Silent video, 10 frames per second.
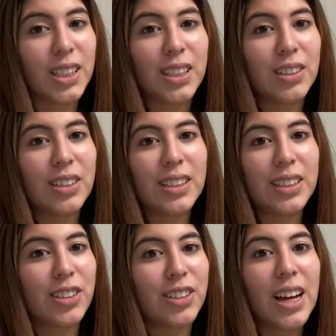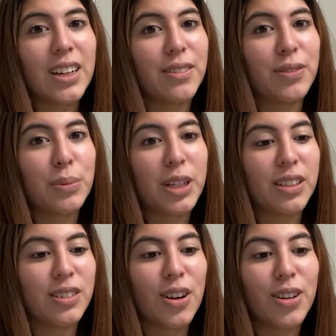then you're not it for
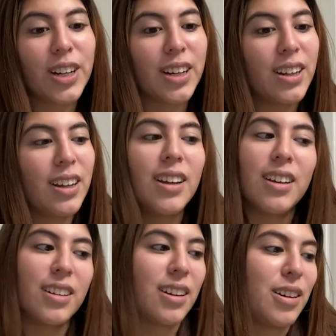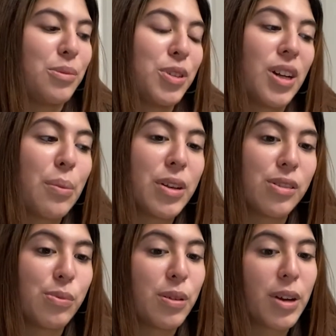me. Sorry. You're not
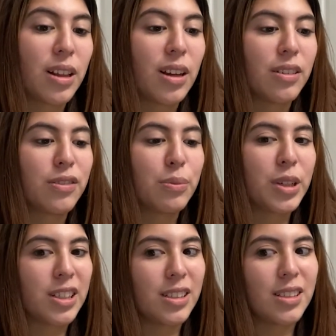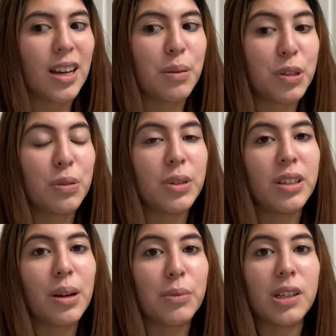meant to be in my life, because I'm
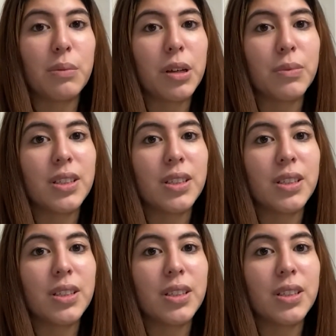human. I'm going to make